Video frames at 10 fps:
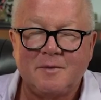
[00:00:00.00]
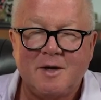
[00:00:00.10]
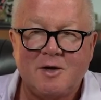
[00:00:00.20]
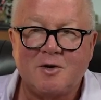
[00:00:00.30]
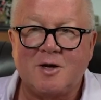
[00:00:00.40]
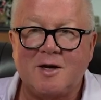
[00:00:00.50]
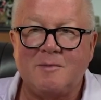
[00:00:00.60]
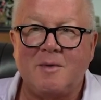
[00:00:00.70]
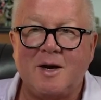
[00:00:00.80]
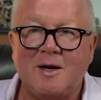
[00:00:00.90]
You're getting
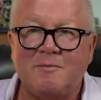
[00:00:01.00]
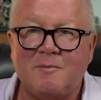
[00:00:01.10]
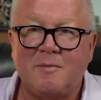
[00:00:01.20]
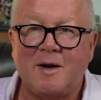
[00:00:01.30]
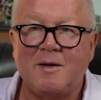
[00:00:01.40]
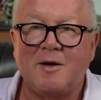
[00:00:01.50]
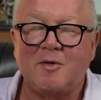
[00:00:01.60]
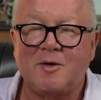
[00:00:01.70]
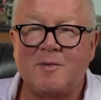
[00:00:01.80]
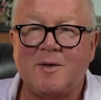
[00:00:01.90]
my
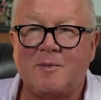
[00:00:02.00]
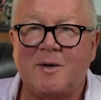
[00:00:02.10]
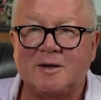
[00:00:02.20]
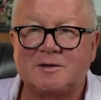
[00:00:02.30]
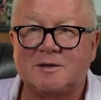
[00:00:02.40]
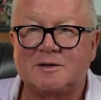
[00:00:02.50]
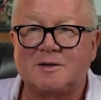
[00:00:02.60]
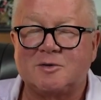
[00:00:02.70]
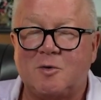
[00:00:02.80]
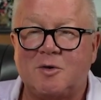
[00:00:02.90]
Healthy Menopause and
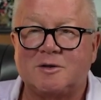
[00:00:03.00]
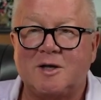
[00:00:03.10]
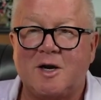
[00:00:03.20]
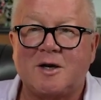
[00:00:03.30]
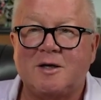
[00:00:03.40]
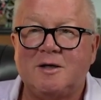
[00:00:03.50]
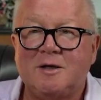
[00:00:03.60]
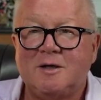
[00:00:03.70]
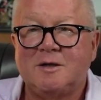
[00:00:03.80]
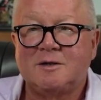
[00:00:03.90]
Essential Oil Talk
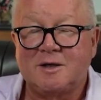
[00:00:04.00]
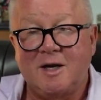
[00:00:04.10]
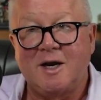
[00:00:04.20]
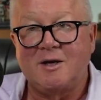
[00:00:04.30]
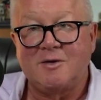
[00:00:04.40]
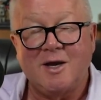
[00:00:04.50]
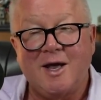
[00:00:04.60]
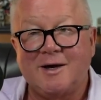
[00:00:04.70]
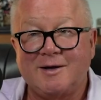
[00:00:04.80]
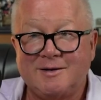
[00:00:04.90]
tonight. You got
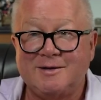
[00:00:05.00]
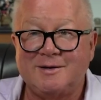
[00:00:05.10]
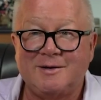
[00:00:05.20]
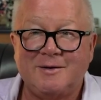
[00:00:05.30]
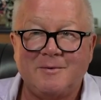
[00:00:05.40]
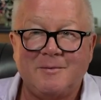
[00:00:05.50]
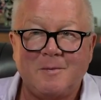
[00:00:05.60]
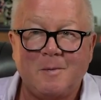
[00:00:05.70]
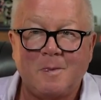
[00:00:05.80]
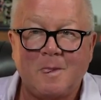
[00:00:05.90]
it. Can you be
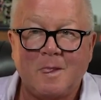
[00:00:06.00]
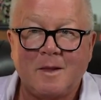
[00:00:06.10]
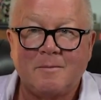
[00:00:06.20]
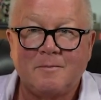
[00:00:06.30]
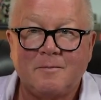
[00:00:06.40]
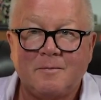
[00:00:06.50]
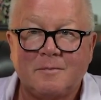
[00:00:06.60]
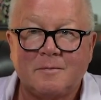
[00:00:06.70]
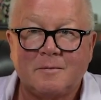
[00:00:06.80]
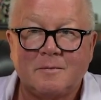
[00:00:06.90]
too high in
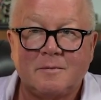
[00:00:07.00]
progesterone?